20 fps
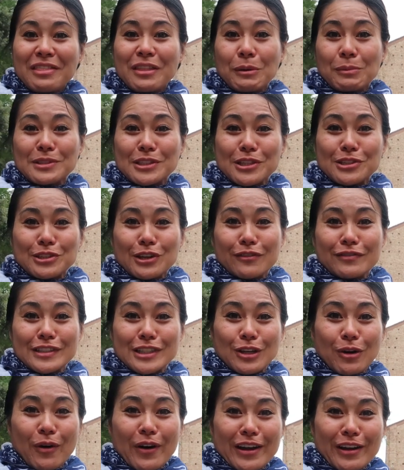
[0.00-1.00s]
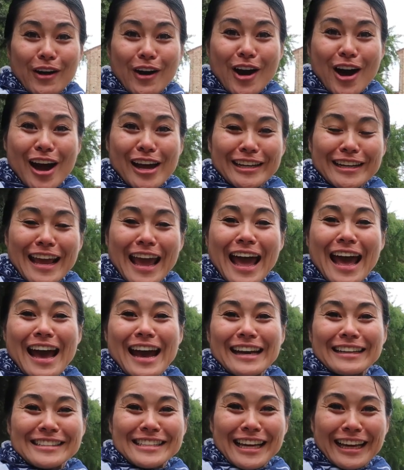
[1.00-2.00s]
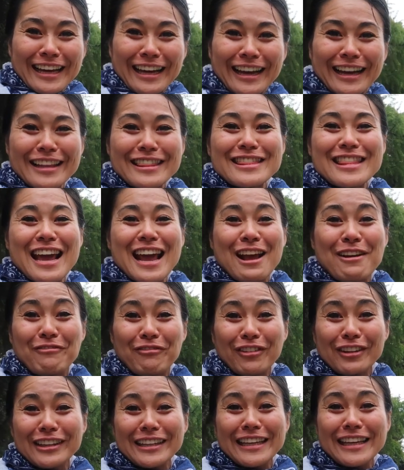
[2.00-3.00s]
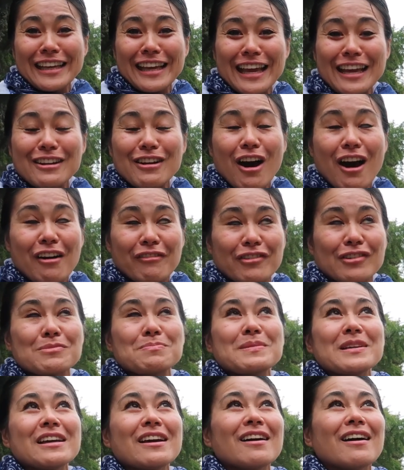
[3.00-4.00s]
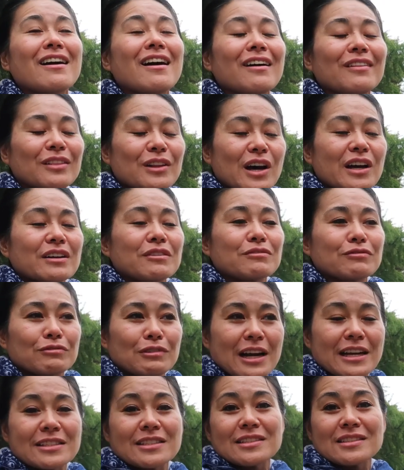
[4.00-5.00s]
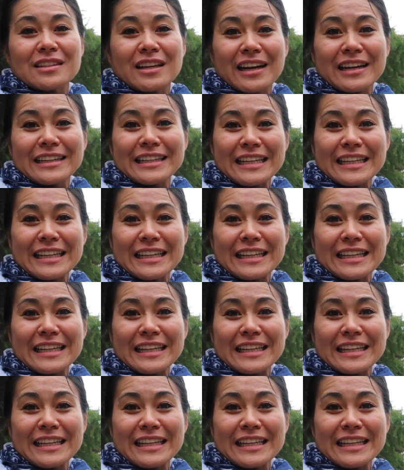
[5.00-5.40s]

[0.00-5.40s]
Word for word: there was a service going on, and thankfully it offered me a lot of rest that I